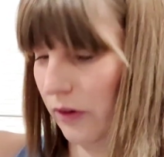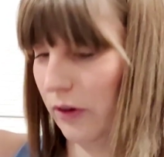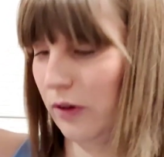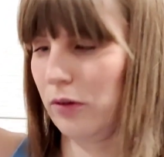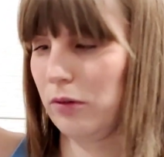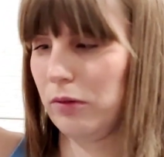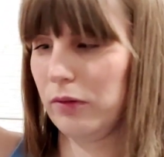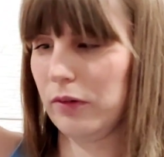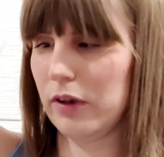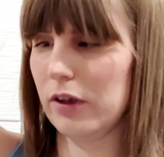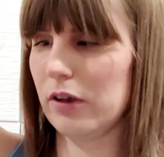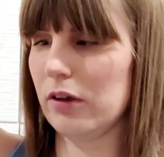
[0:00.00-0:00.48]

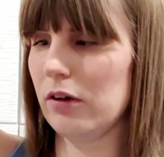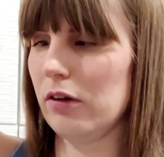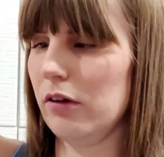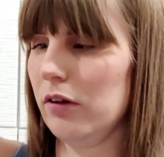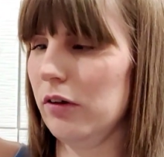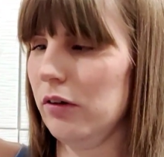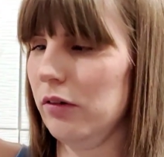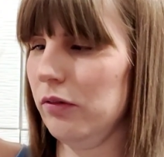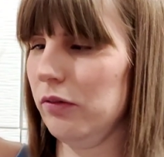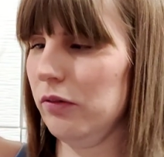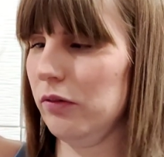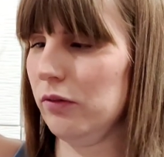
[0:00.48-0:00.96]
So they're
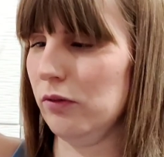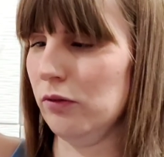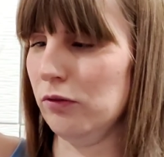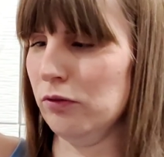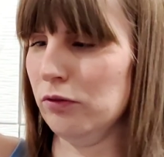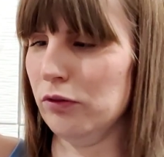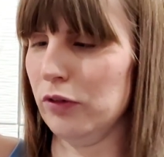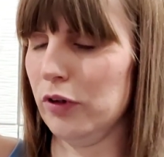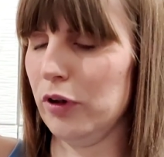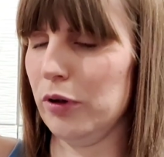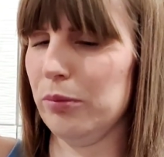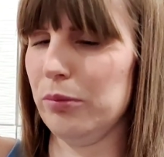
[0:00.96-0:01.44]
kind
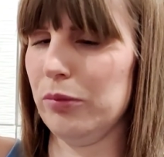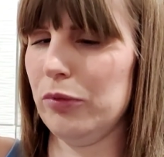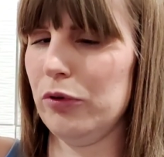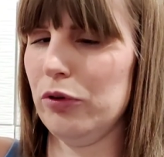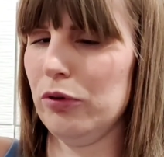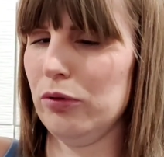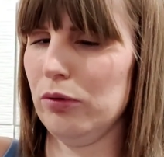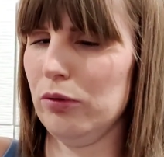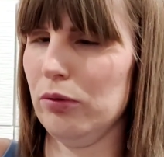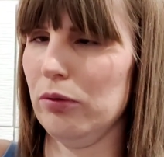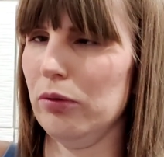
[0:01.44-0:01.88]
of ribbed